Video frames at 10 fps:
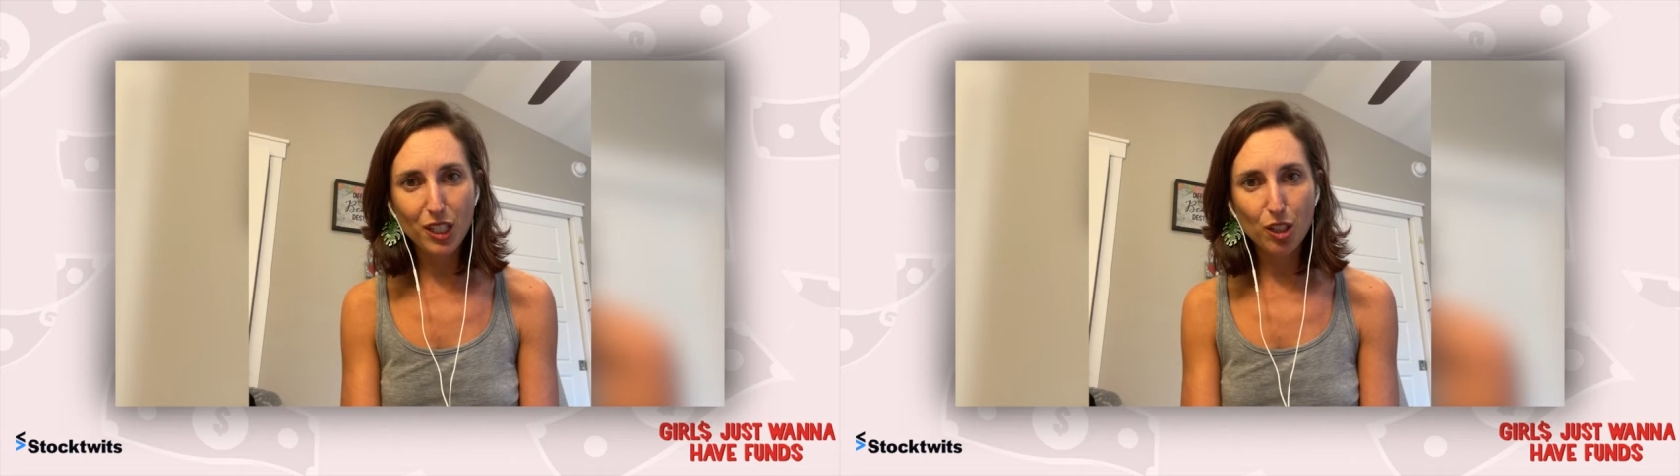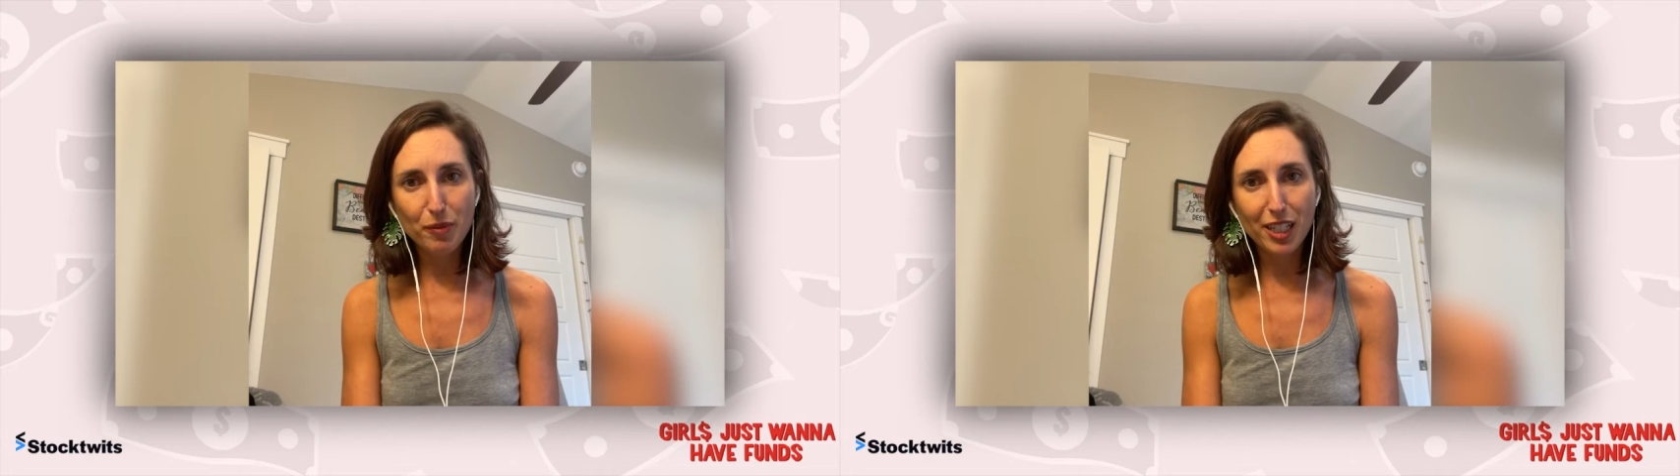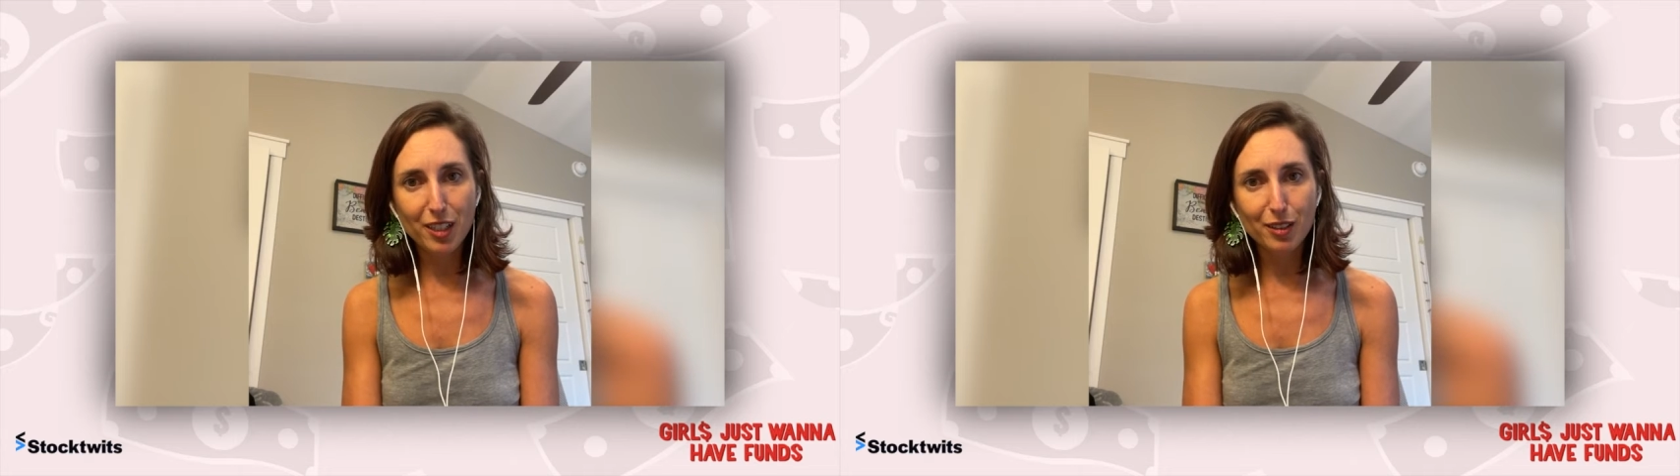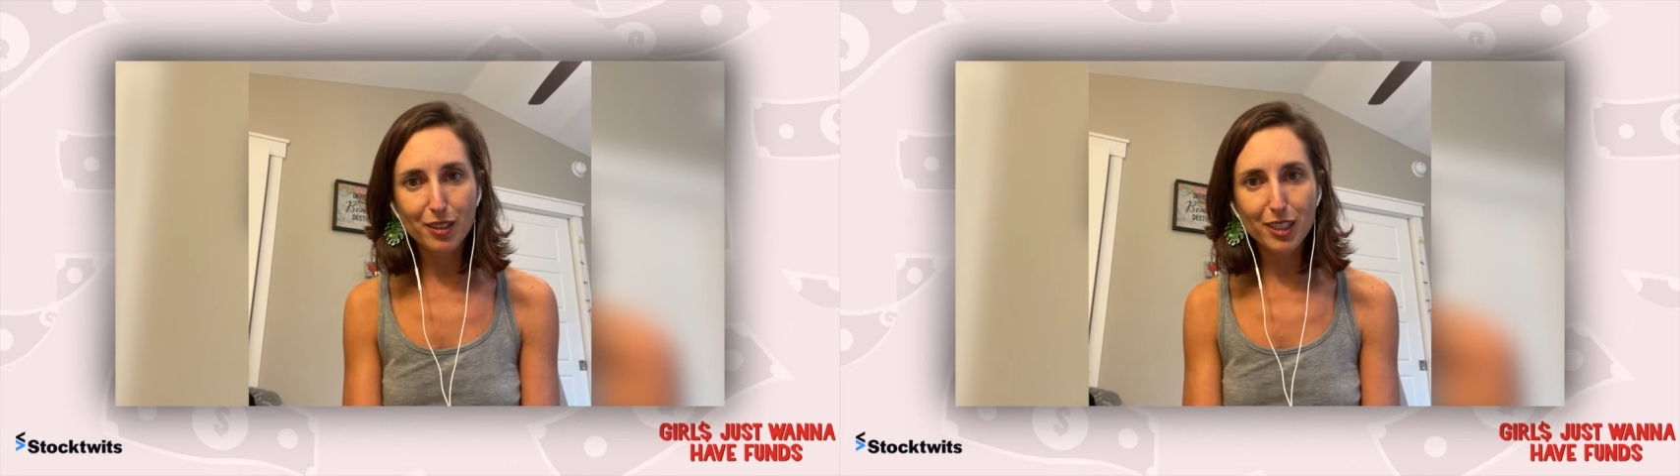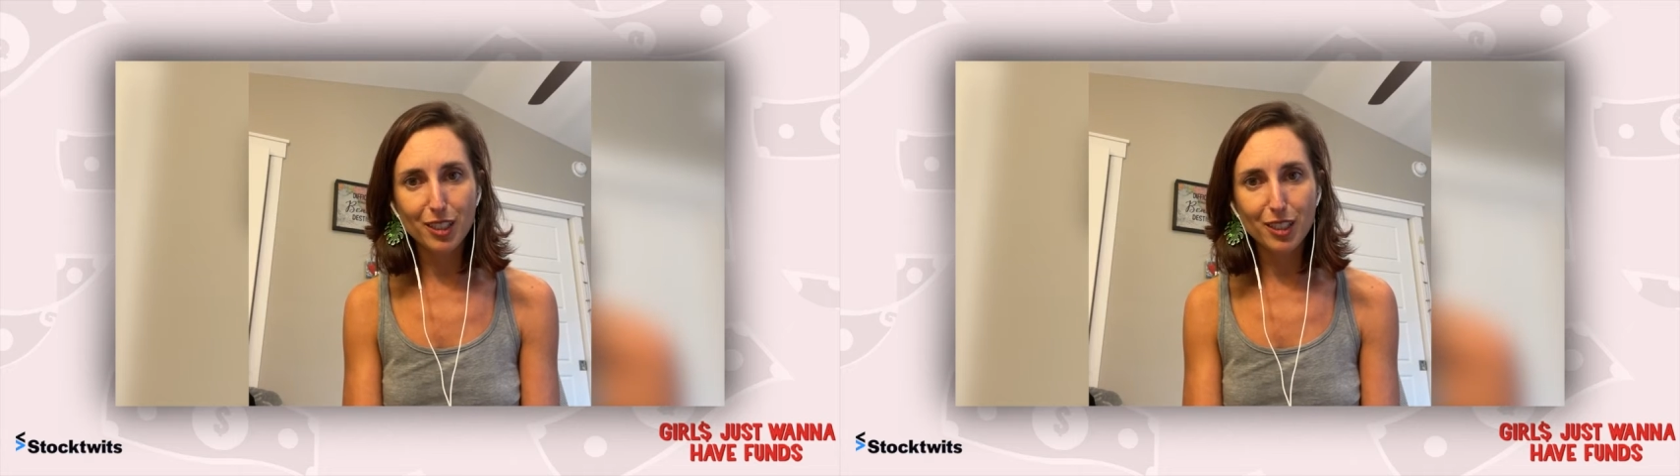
you think about,